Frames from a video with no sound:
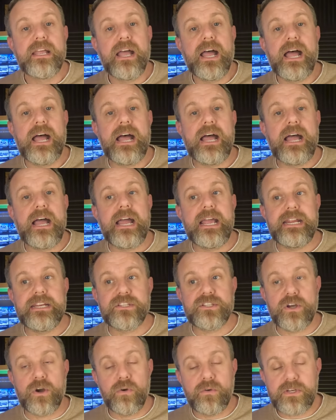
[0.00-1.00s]
Uh,
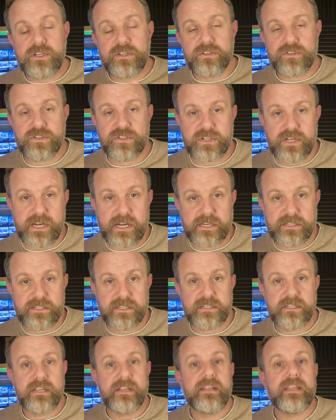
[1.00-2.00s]
it's only just
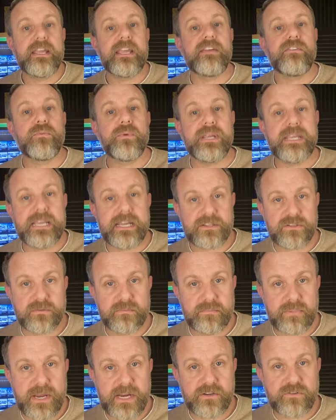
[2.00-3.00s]
started. If we get
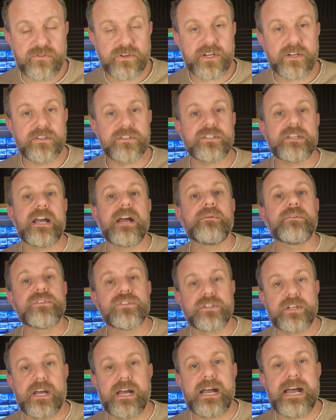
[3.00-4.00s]
some Patreons, I will
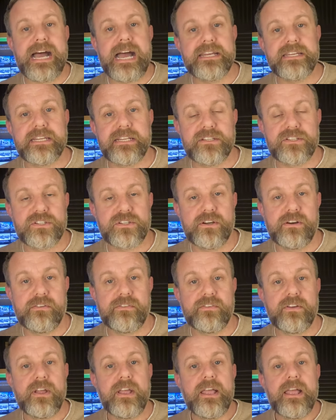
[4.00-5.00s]
start adding stuff.
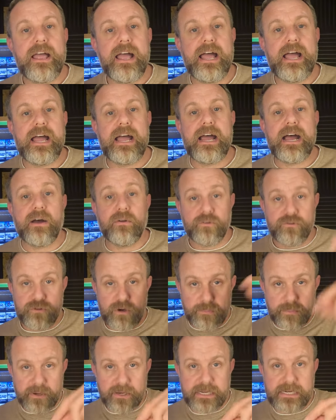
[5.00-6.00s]
Uh, I'll
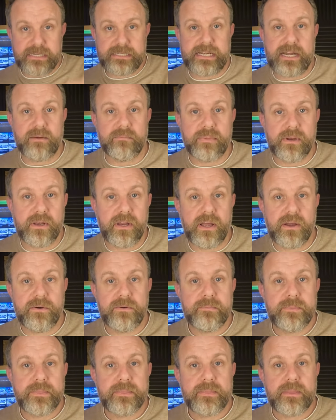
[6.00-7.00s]
drop a link down below
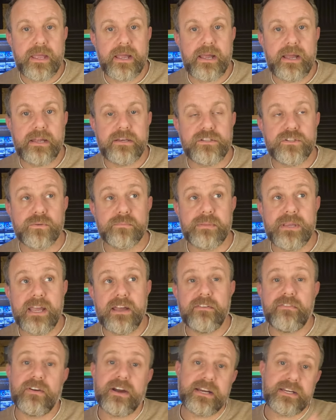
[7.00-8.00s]
and you'll be
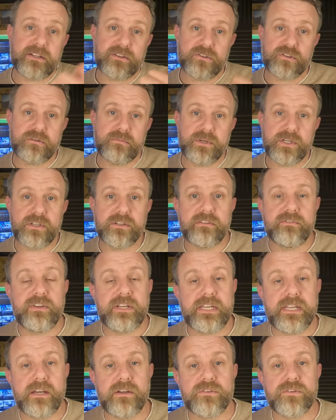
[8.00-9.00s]
able to find it on some of the other
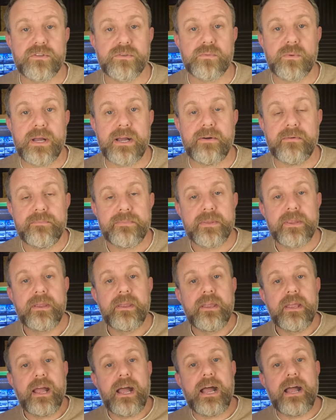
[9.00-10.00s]
videos as well.
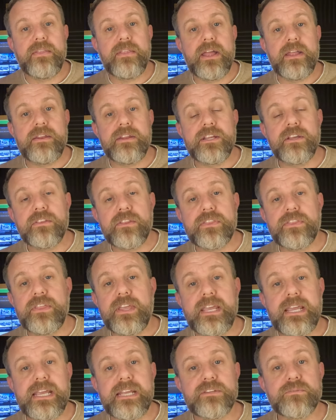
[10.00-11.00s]
And then the other
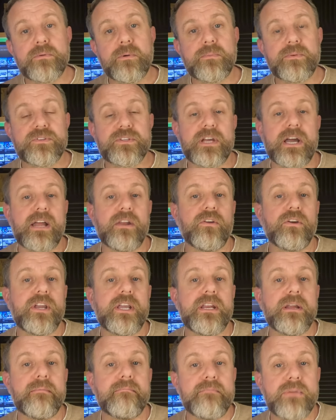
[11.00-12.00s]
thing is we'll start
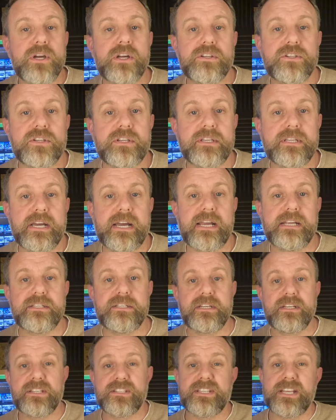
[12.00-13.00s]
looking at
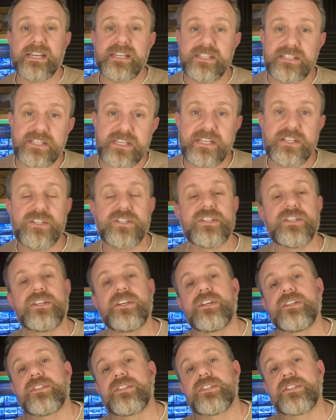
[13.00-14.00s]
merchandising, selling
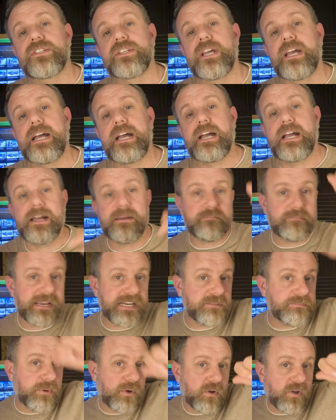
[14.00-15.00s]
t-shirts, uh,
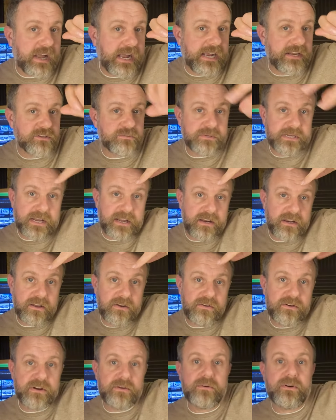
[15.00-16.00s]
baseball hats with our
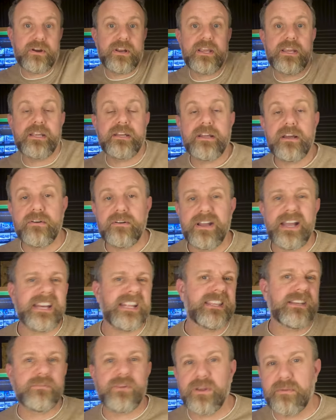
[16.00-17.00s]
logo on it, you know,
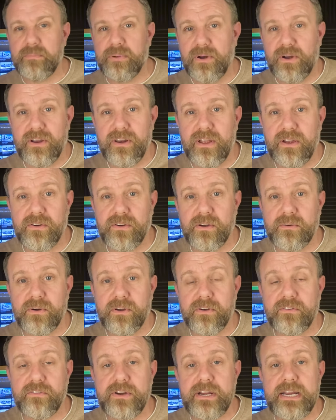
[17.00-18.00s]
anything we can put a logo
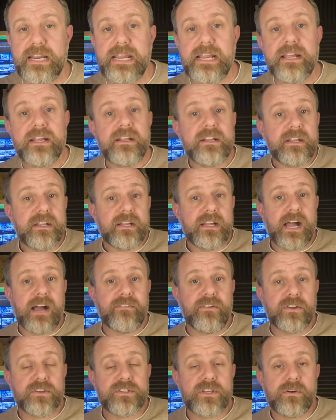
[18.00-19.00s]
on really.
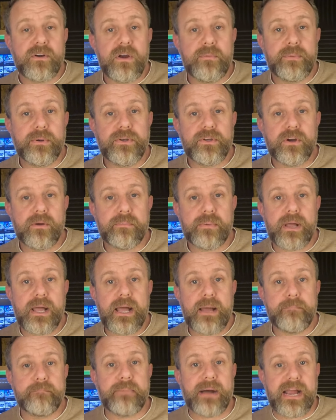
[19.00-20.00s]
I've also opened up
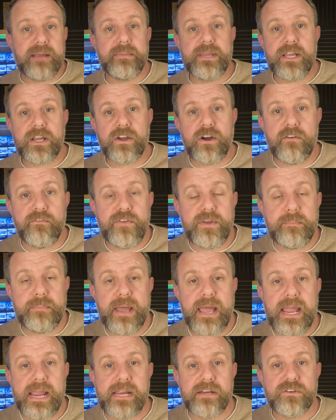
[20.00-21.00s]
a buy me a coffee
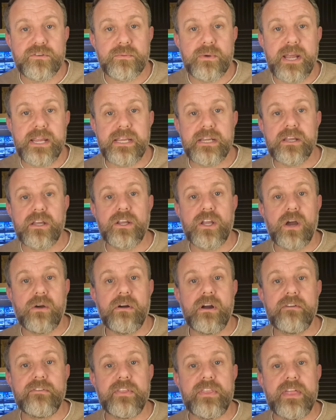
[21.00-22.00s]
page where you can go
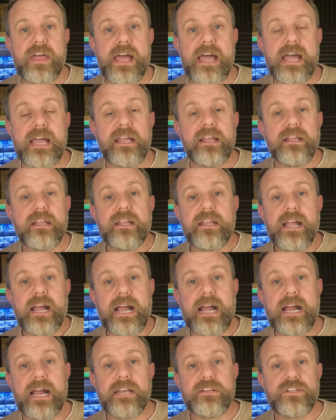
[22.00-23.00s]
over there
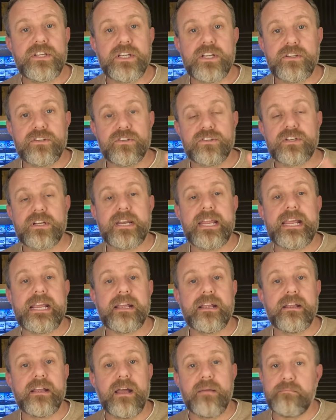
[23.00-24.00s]
and you can just
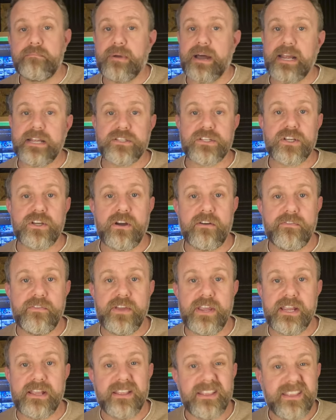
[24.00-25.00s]
click and buy us a
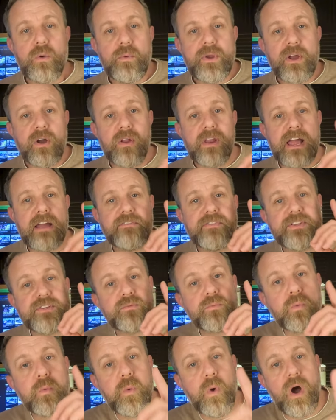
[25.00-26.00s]
coffee. We all have this
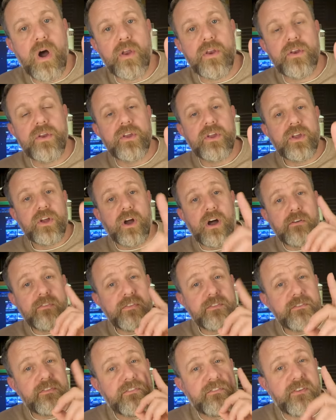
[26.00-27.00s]
one,
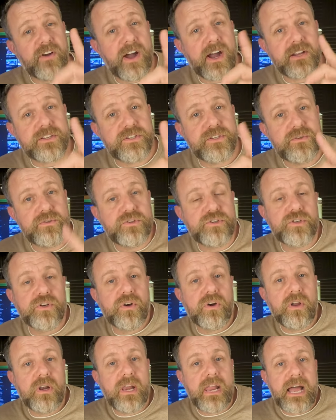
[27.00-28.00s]
often far too
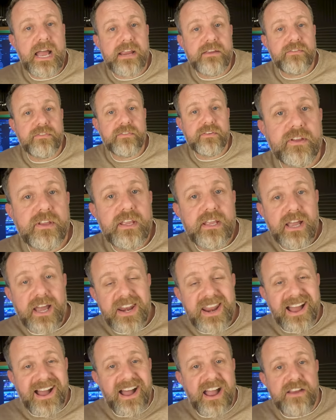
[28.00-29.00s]
short life.
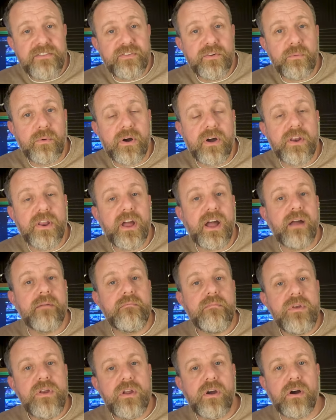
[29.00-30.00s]
And I for one
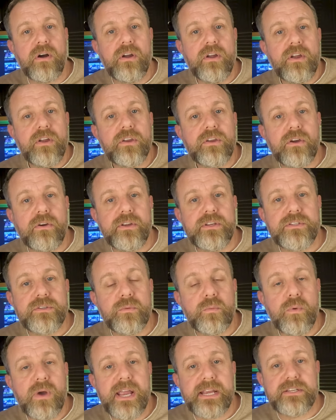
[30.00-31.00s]
am not going to
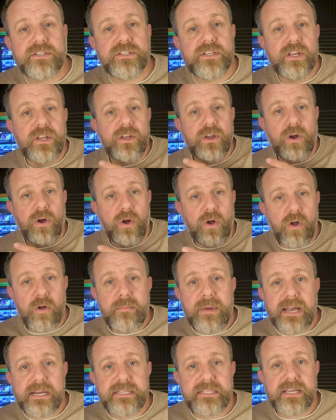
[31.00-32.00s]
waste all
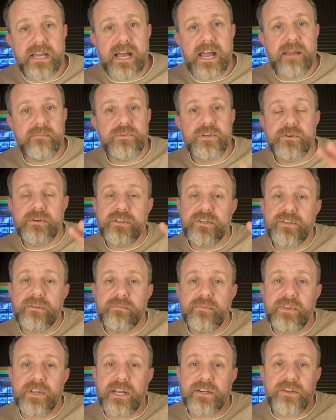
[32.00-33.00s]
my time doing
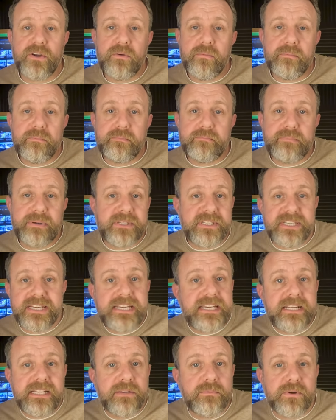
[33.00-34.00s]
something I don't
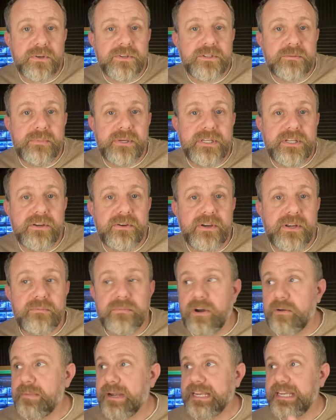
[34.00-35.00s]
particularly want to be doing
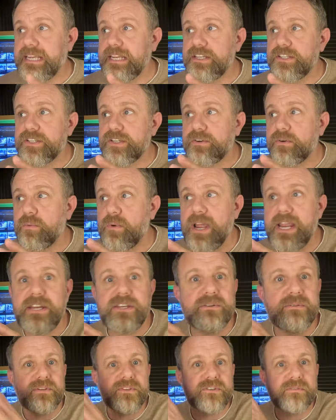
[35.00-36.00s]
while my kids are away
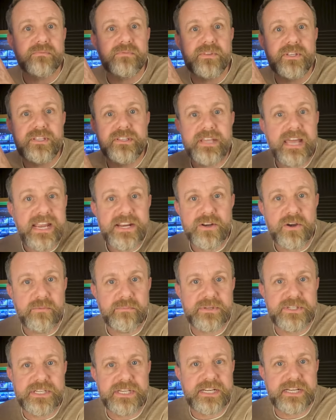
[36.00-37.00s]
something they don't
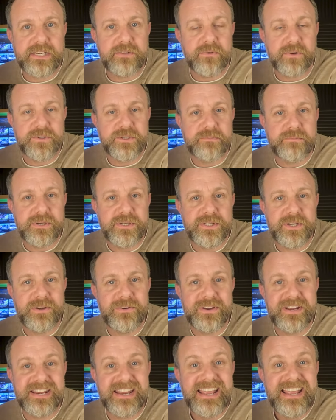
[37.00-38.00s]
particularly want to be
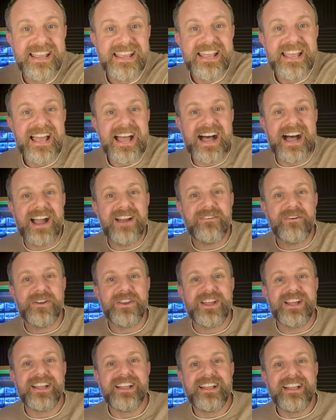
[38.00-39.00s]
doing. I want
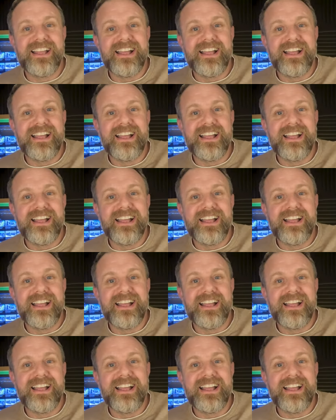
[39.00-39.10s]
to